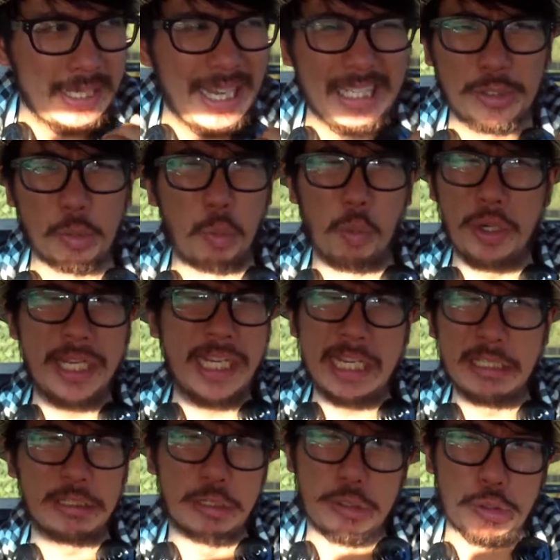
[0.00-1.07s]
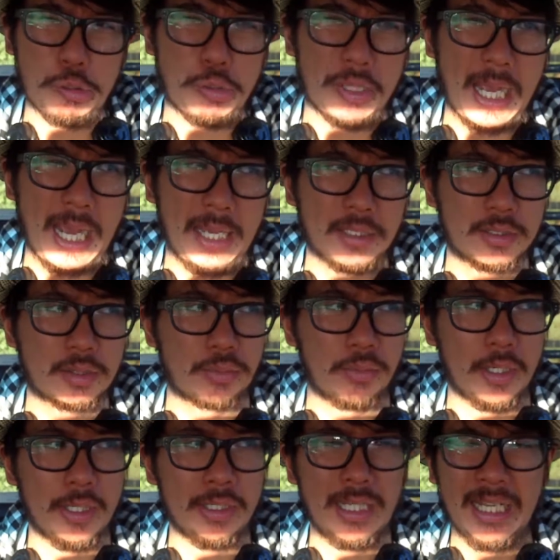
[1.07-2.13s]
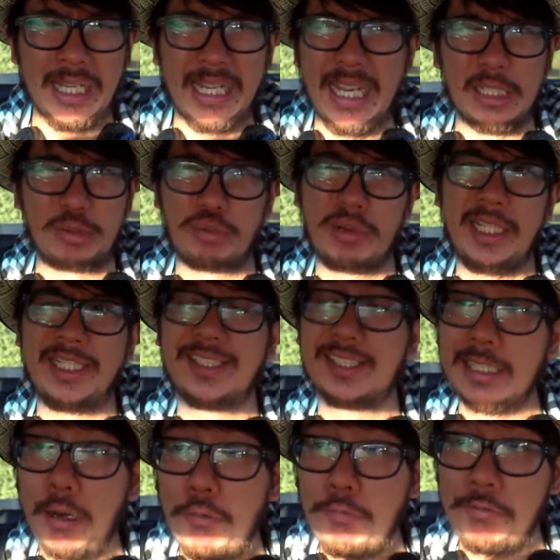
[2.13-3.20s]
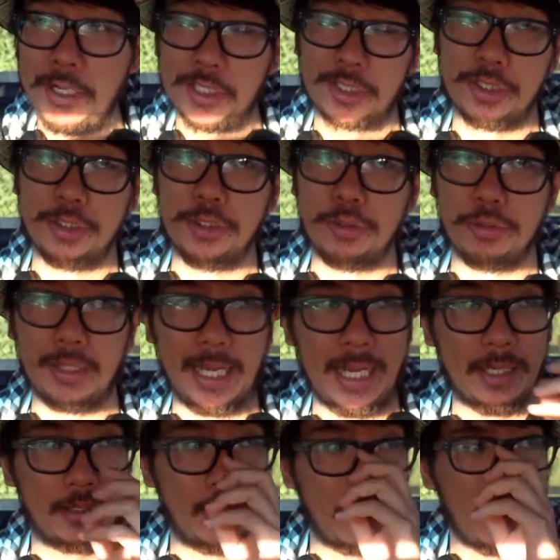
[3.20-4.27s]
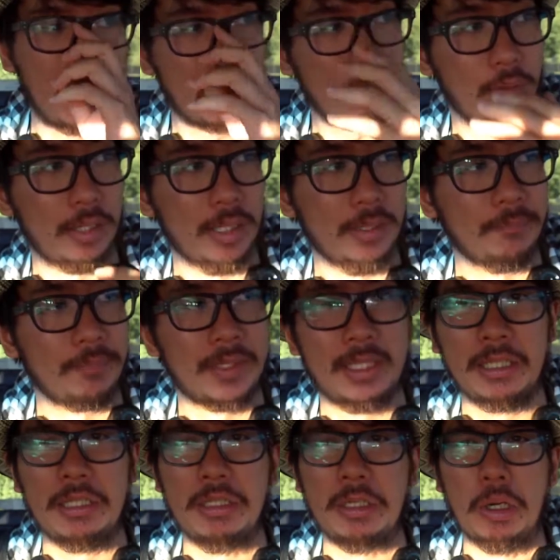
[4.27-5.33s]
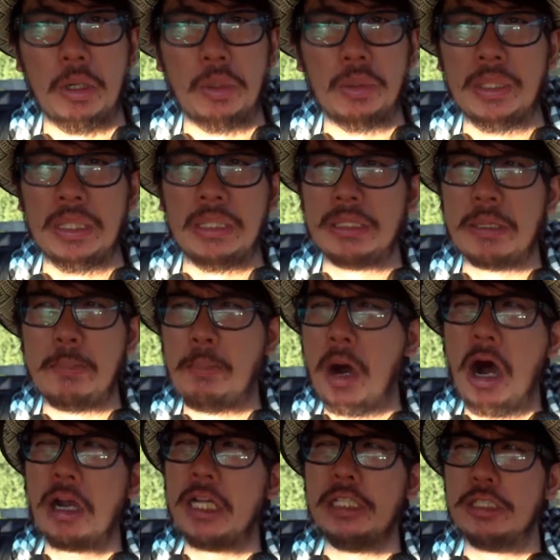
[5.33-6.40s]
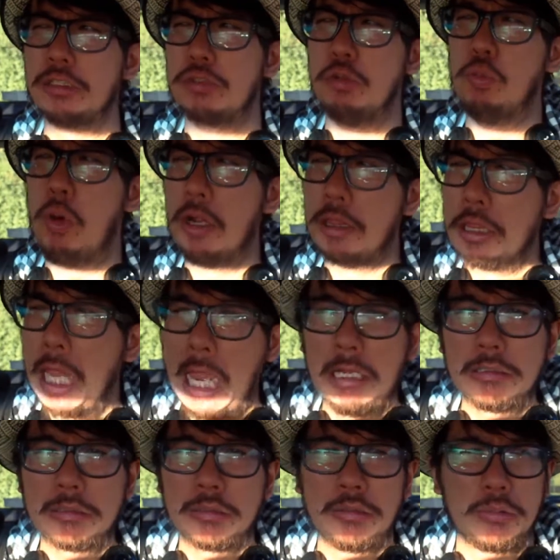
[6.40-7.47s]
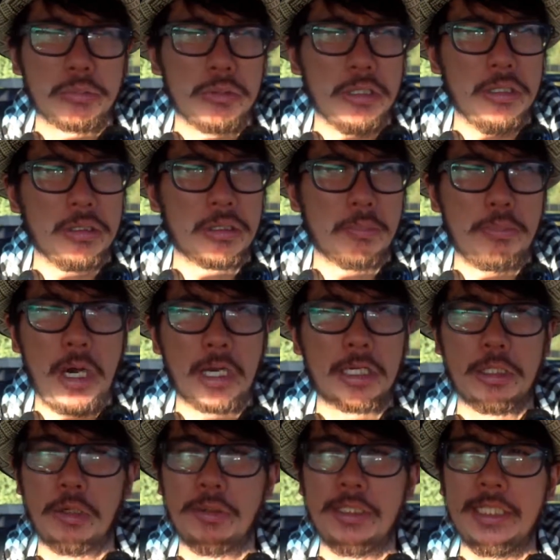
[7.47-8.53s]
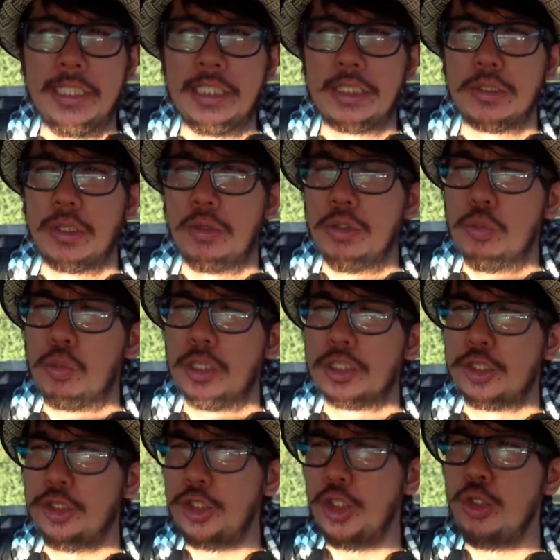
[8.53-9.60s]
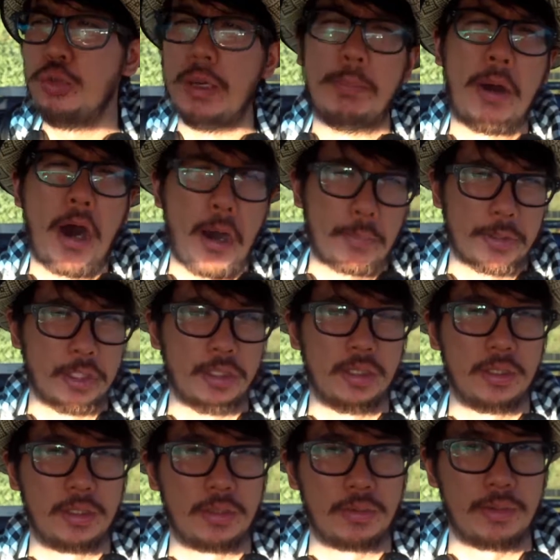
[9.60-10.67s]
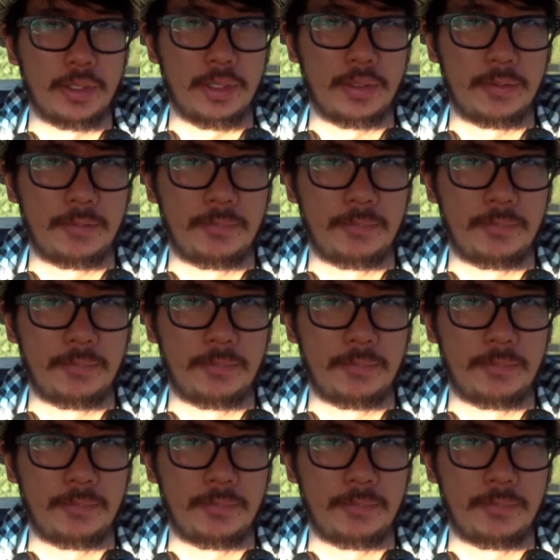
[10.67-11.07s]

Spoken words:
It's weird to do that, right? It's really selfish to do that, right? You know, the market doesn't want that, right? The market only wants new and popular, right?